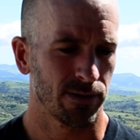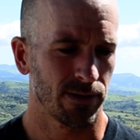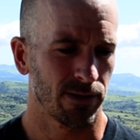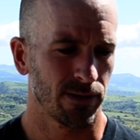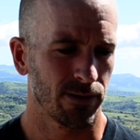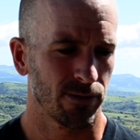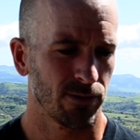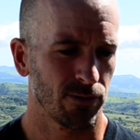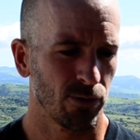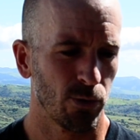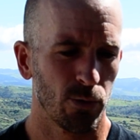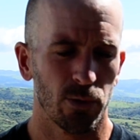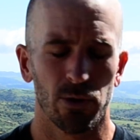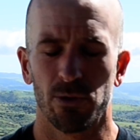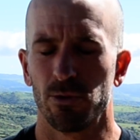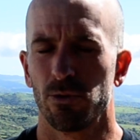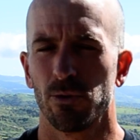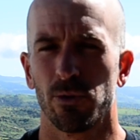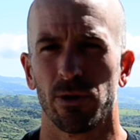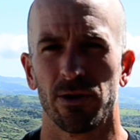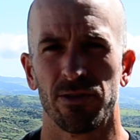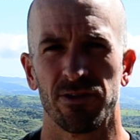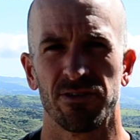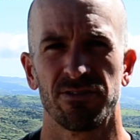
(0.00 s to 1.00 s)
who
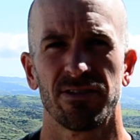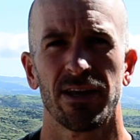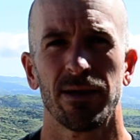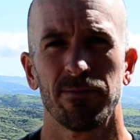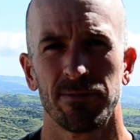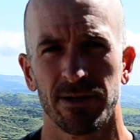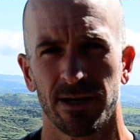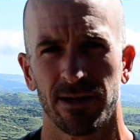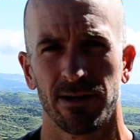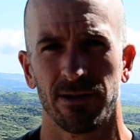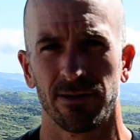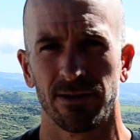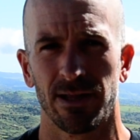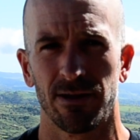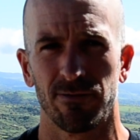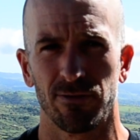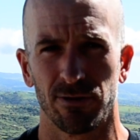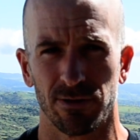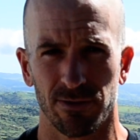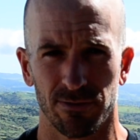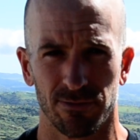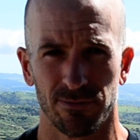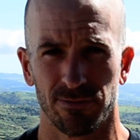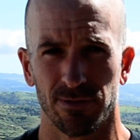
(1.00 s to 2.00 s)
are on the same talent level
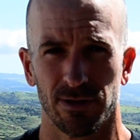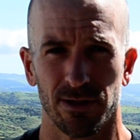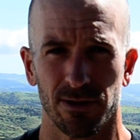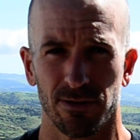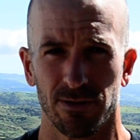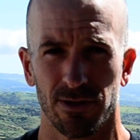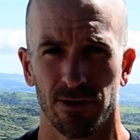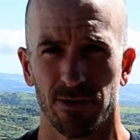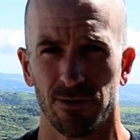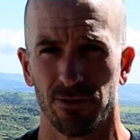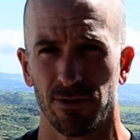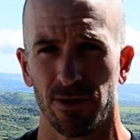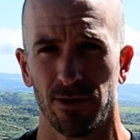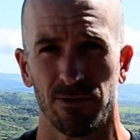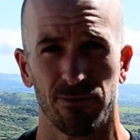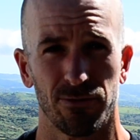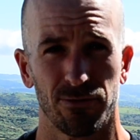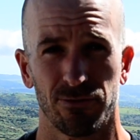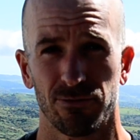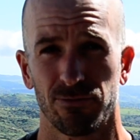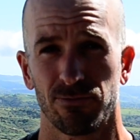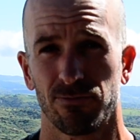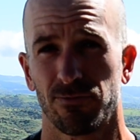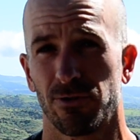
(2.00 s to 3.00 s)
of as
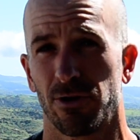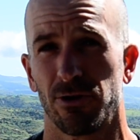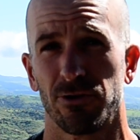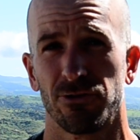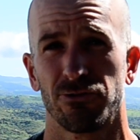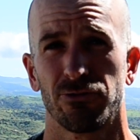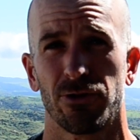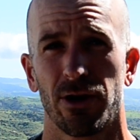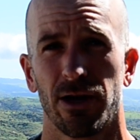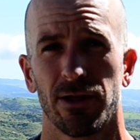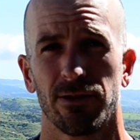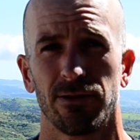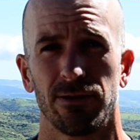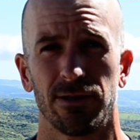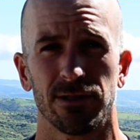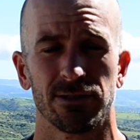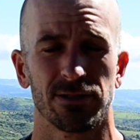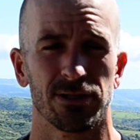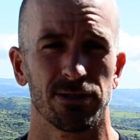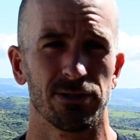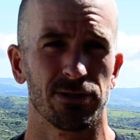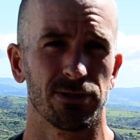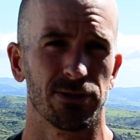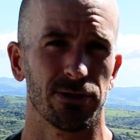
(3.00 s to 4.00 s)
far as triathlon is
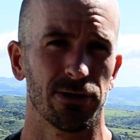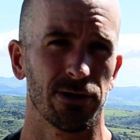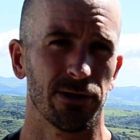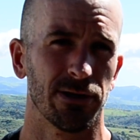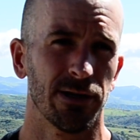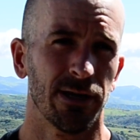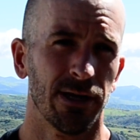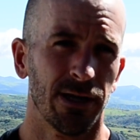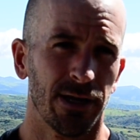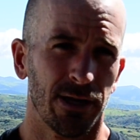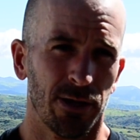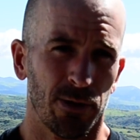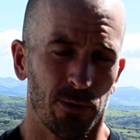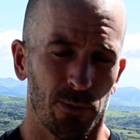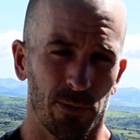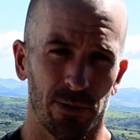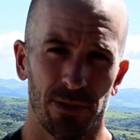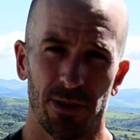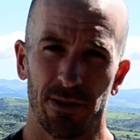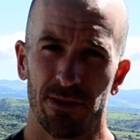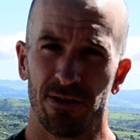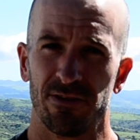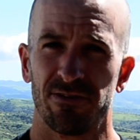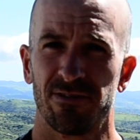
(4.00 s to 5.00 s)
concerned
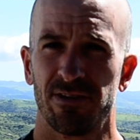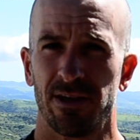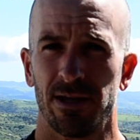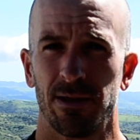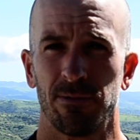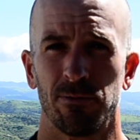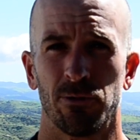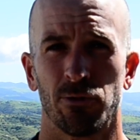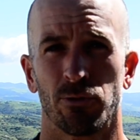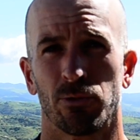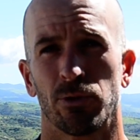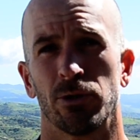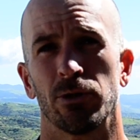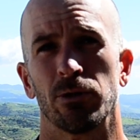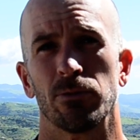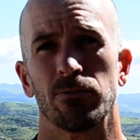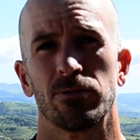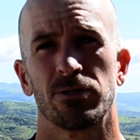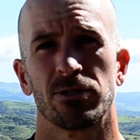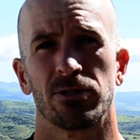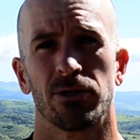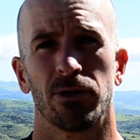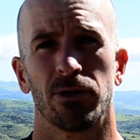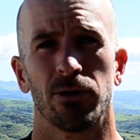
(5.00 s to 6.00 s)
within the same group.
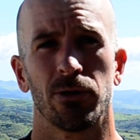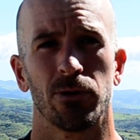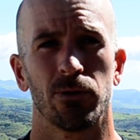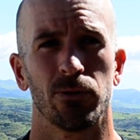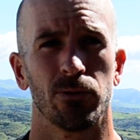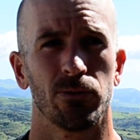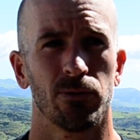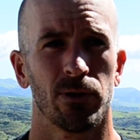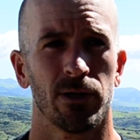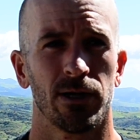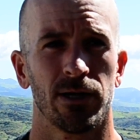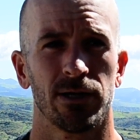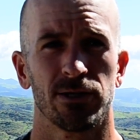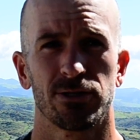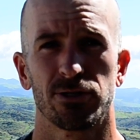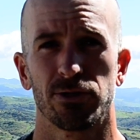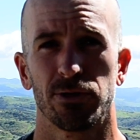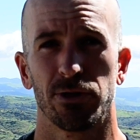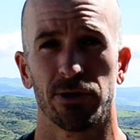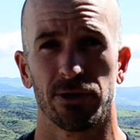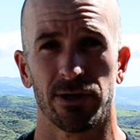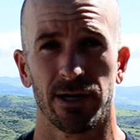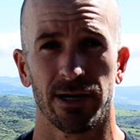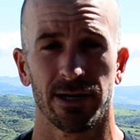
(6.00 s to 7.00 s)
So
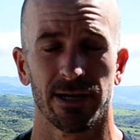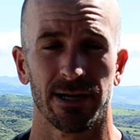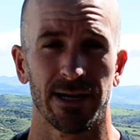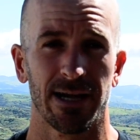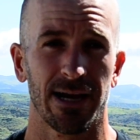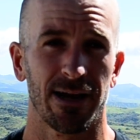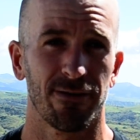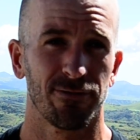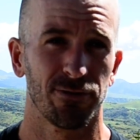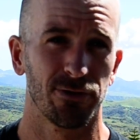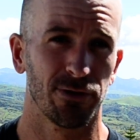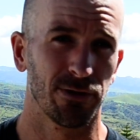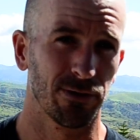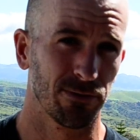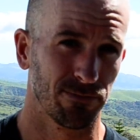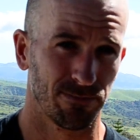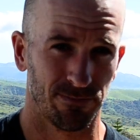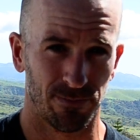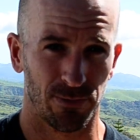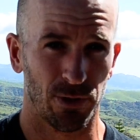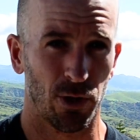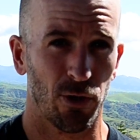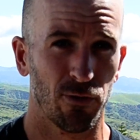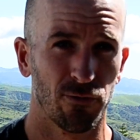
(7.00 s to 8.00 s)
you're not going to have to
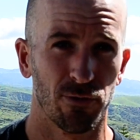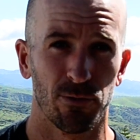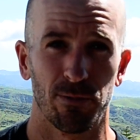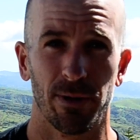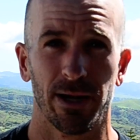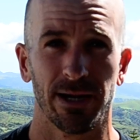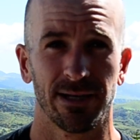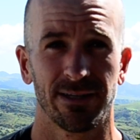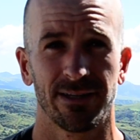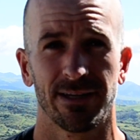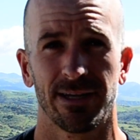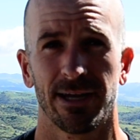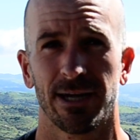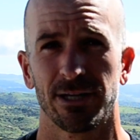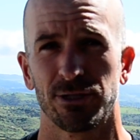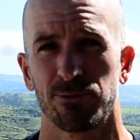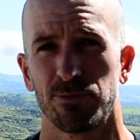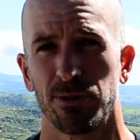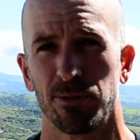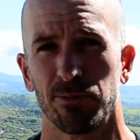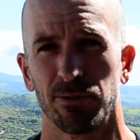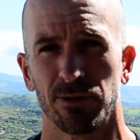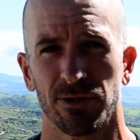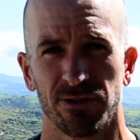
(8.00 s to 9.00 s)
overbike to catch
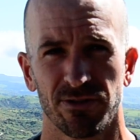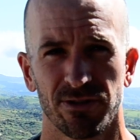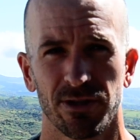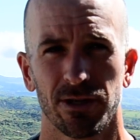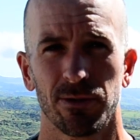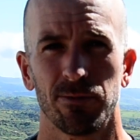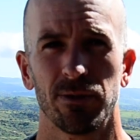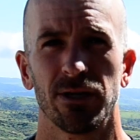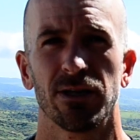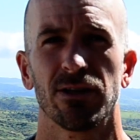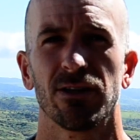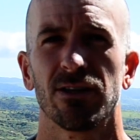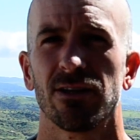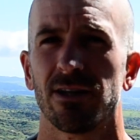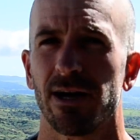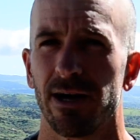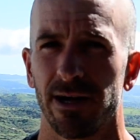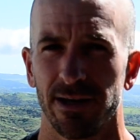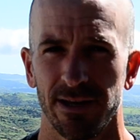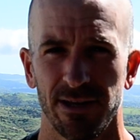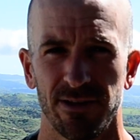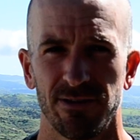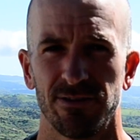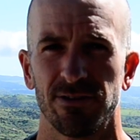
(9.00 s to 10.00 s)
people. It's going to be a lot
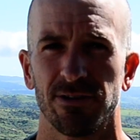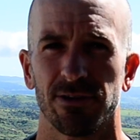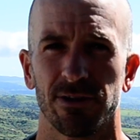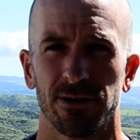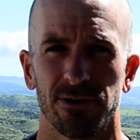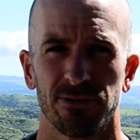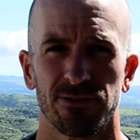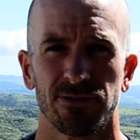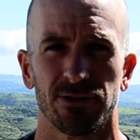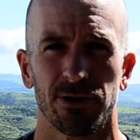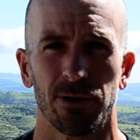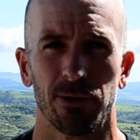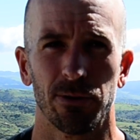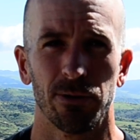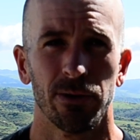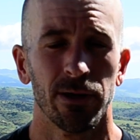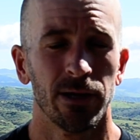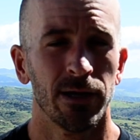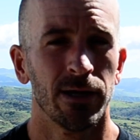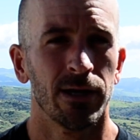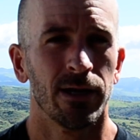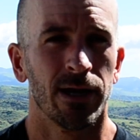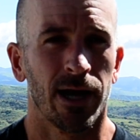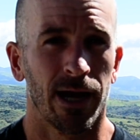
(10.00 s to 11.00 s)
easier. So
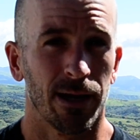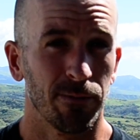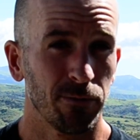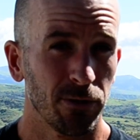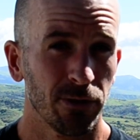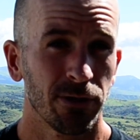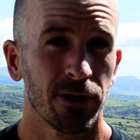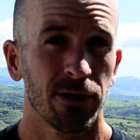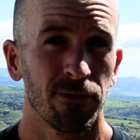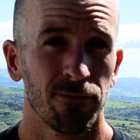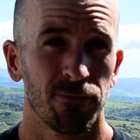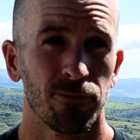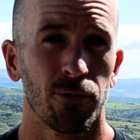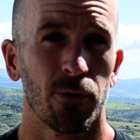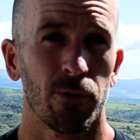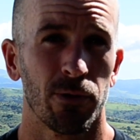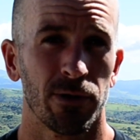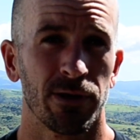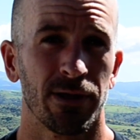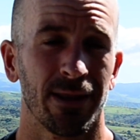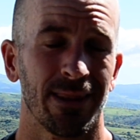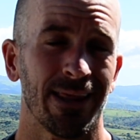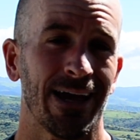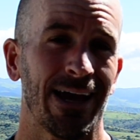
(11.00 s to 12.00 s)
I'm looking forward
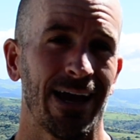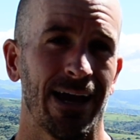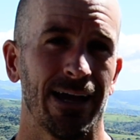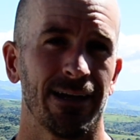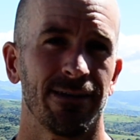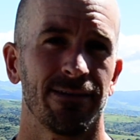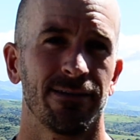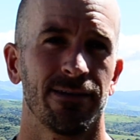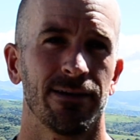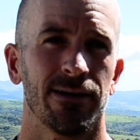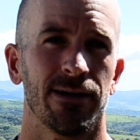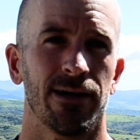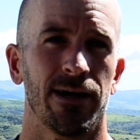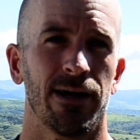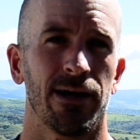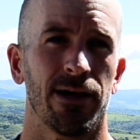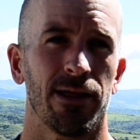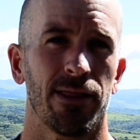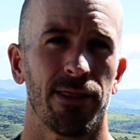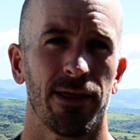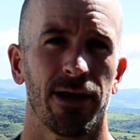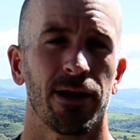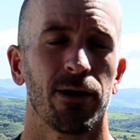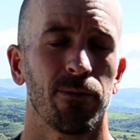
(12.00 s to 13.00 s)
to that.
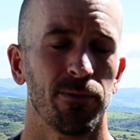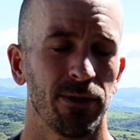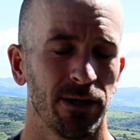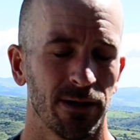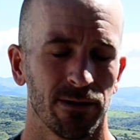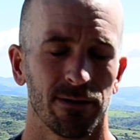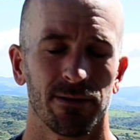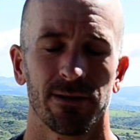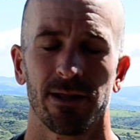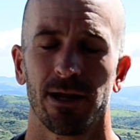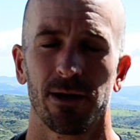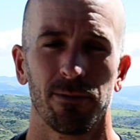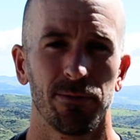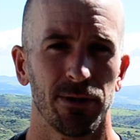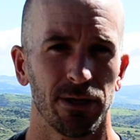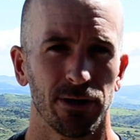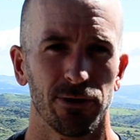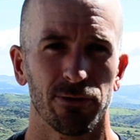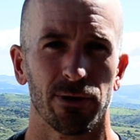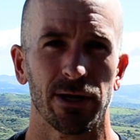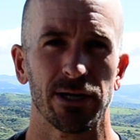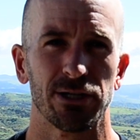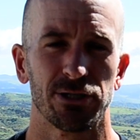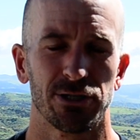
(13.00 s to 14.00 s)
That'll be a
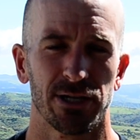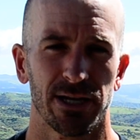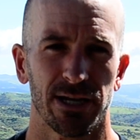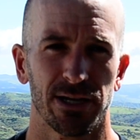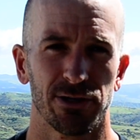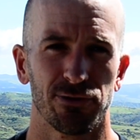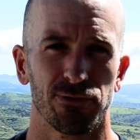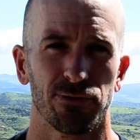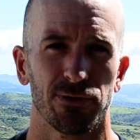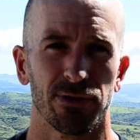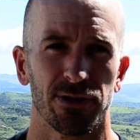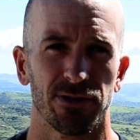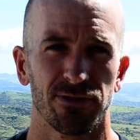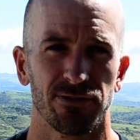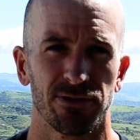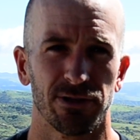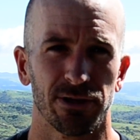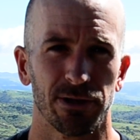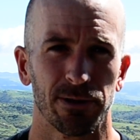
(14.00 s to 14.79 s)
great change for this year.